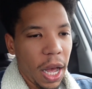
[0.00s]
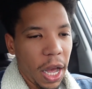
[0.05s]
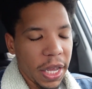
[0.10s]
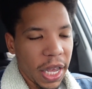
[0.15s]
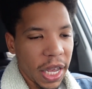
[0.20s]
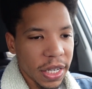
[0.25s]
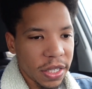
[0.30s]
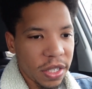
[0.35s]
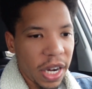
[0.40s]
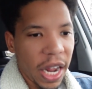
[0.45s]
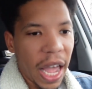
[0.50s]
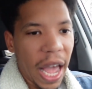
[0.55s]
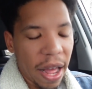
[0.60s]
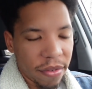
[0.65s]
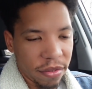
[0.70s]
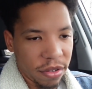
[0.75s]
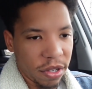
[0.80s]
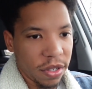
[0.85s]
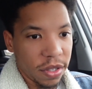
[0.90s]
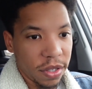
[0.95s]
yesterday,
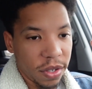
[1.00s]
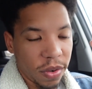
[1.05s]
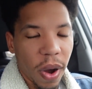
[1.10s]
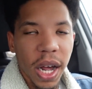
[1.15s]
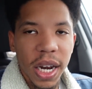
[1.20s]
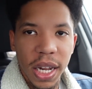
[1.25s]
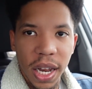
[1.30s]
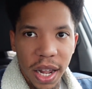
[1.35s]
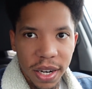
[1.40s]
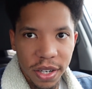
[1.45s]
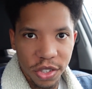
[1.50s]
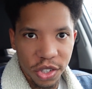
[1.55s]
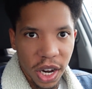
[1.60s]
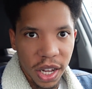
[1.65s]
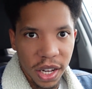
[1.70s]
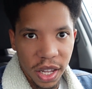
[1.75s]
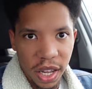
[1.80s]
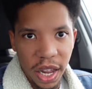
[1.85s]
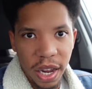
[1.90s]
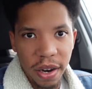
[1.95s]
after quite a lot of
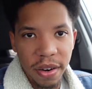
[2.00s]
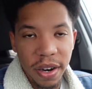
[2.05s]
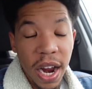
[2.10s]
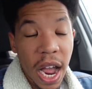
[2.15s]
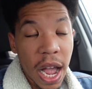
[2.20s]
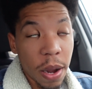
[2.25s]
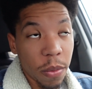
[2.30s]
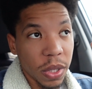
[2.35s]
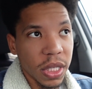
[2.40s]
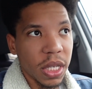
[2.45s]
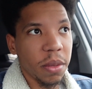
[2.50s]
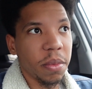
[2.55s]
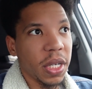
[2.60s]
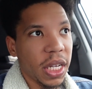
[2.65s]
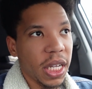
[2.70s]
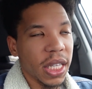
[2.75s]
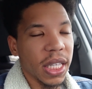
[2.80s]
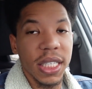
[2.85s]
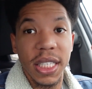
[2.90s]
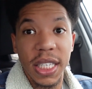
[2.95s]
trial and error, I was able to
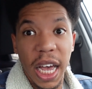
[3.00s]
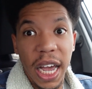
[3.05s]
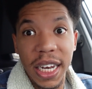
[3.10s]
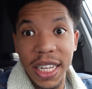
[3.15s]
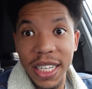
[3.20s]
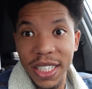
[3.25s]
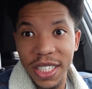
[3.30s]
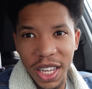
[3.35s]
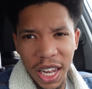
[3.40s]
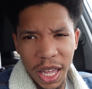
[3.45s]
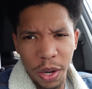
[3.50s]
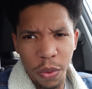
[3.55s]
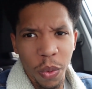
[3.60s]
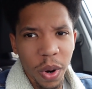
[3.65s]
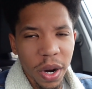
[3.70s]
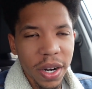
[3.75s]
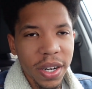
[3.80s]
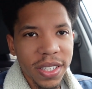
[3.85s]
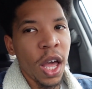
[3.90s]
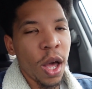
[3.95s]
get the sign in to like
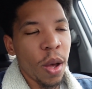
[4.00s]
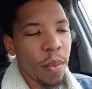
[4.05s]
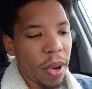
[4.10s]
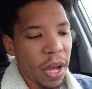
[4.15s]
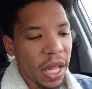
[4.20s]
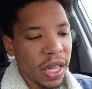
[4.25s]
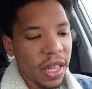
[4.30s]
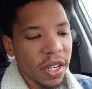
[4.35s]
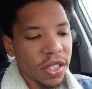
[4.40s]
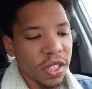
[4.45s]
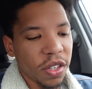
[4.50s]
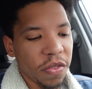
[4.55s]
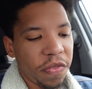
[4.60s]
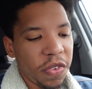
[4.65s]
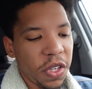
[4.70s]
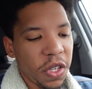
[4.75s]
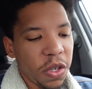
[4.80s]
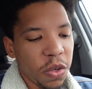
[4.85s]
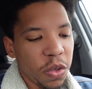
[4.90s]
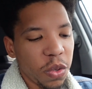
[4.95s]
work. But there's a
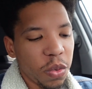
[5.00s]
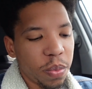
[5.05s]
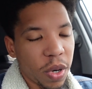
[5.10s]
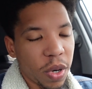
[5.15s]
few